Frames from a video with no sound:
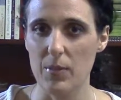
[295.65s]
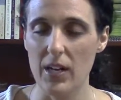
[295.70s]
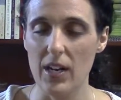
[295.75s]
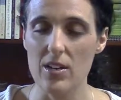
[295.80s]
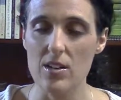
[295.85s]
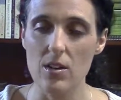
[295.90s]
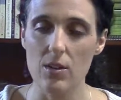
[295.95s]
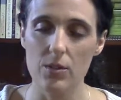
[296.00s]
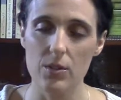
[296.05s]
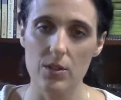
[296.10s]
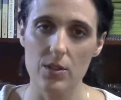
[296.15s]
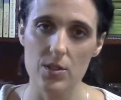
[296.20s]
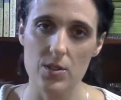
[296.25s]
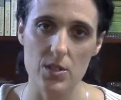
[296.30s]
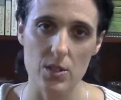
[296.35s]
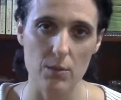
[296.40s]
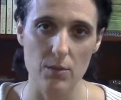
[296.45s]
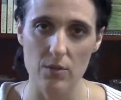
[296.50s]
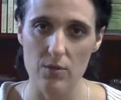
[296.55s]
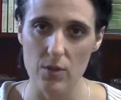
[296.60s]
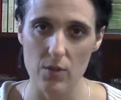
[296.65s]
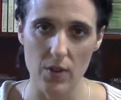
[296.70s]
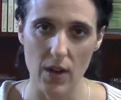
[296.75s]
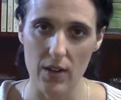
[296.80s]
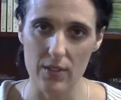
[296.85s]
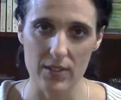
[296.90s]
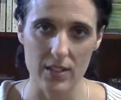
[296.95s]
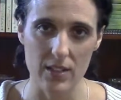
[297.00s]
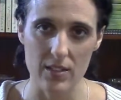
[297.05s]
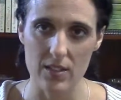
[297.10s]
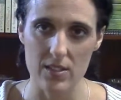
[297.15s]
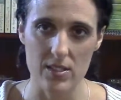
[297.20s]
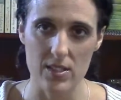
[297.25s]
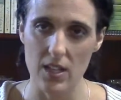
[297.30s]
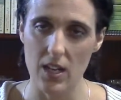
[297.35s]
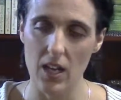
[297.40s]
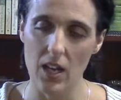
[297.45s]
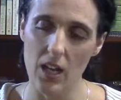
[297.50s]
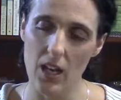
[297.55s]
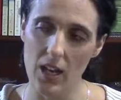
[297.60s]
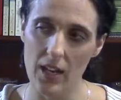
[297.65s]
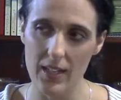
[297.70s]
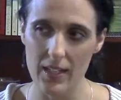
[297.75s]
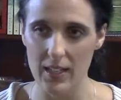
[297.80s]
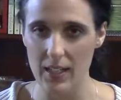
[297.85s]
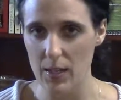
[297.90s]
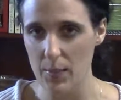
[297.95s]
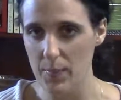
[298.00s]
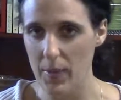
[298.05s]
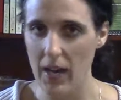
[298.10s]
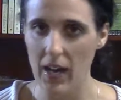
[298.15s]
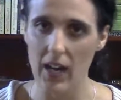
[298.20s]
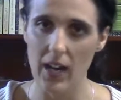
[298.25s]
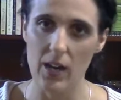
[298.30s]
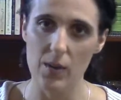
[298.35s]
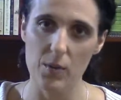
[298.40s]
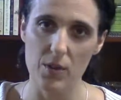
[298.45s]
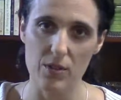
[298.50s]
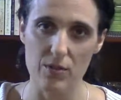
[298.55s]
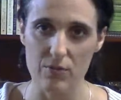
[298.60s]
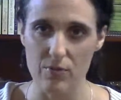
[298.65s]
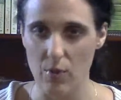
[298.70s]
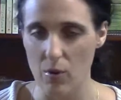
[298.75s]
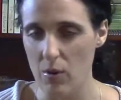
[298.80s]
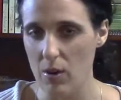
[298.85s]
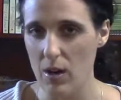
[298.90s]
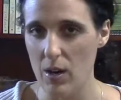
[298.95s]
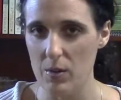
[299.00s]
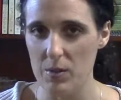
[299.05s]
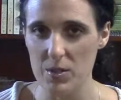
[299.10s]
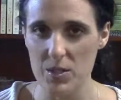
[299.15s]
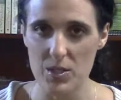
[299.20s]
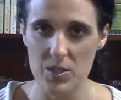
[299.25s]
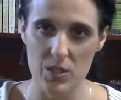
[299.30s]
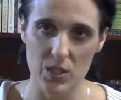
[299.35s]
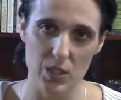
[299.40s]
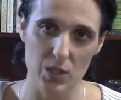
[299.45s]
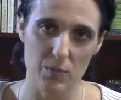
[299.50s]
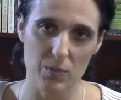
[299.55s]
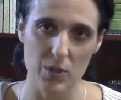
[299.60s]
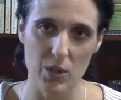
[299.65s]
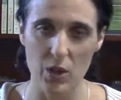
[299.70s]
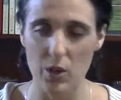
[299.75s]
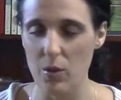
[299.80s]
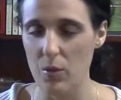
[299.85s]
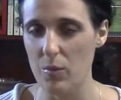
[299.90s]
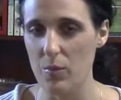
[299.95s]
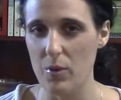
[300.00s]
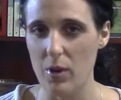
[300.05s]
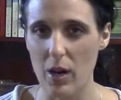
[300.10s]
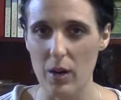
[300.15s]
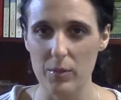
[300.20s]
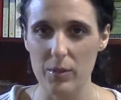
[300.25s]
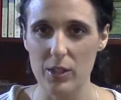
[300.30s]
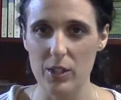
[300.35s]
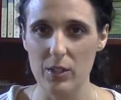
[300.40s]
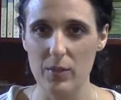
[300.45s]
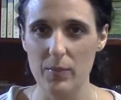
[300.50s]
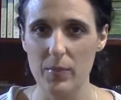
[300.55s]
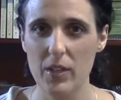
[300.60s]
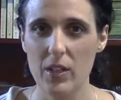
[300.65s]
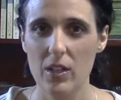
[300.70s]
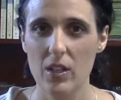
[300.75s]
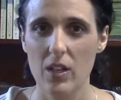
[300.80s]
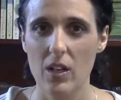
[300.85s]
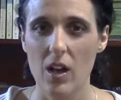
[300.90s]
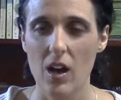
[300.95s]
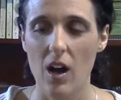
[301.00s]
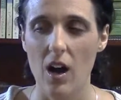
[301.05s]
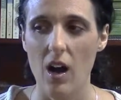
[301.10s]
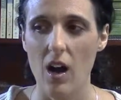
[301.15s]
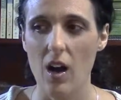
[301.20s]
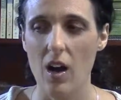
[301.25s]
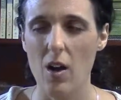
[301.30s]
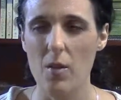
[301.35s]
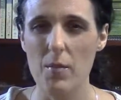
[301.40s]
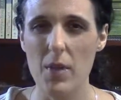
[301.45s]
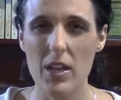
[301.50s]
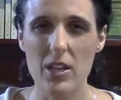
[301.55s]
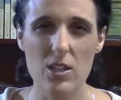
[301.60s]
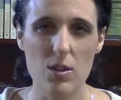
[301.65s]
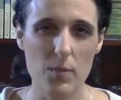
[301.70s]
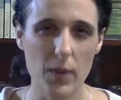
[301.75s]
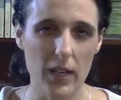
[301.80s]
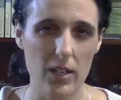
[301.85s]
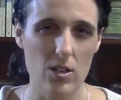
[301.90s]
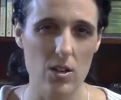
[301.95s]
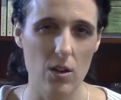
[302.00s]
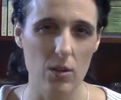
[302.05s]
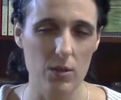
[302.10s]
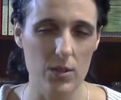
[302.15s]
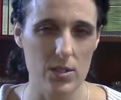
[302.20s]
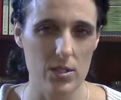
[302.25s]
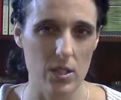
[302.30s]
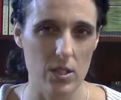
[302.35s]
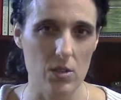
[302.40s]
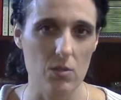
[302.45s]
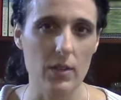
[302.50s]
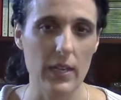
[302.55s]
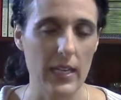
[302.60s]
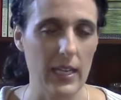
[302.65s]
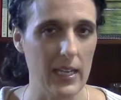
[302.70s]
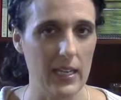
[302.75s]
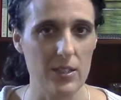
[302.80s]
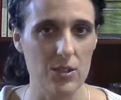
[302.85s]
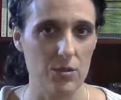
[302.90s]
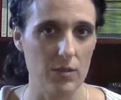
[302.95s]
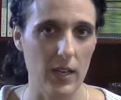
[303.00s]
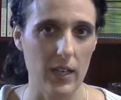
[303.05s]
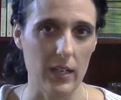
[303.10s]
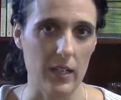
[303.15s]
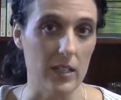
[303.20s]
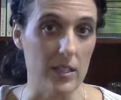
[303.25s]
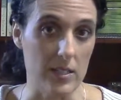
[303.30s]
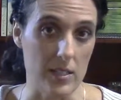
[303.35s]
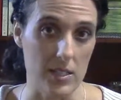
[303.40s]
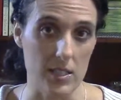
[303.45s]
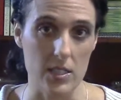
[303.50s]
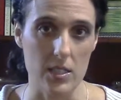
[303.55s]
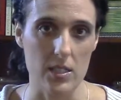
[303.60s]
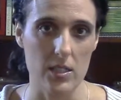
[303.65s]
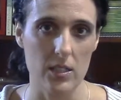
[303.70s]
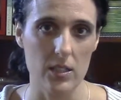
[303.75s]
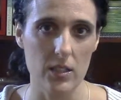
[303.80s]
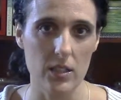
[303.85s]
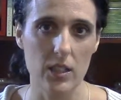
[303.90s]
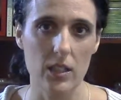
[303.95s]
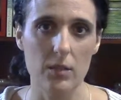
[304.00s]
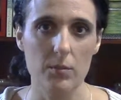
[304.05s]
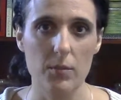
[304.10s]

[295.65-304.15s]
And I know there are some of you out there that said, hey, I can get by with 4 hours of sleep, no problem. And you might notice that you can't do that consistently.